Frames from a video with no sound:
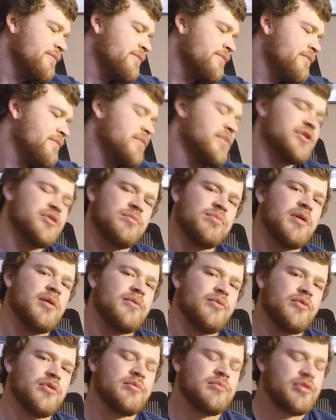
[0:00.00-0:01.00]
but you probably
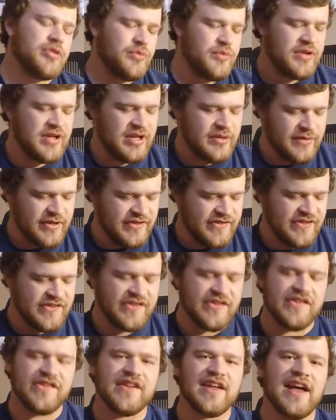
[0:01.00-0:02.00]
want to bring it anyways. This
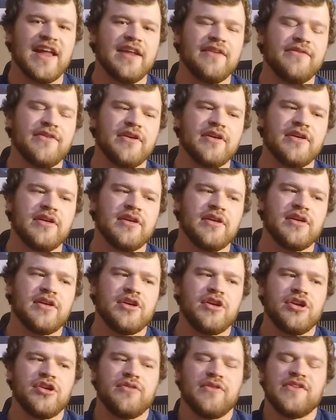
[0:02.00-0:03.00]
is kind of
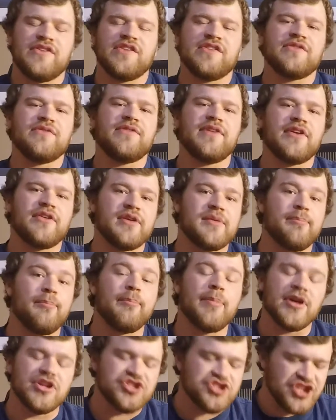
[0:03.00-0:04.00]
this is very
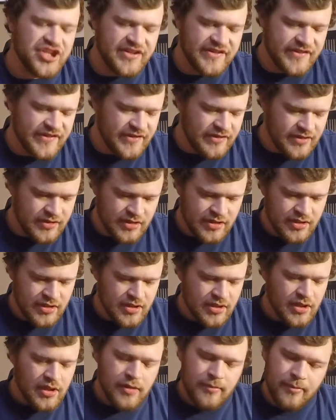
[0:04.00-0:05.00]
budget
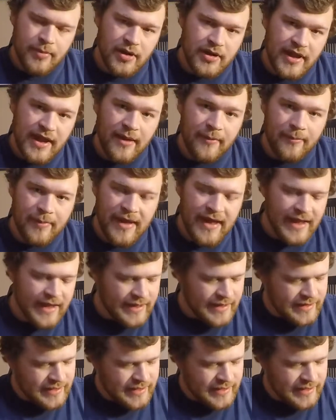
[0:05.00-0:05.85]
bug out bag.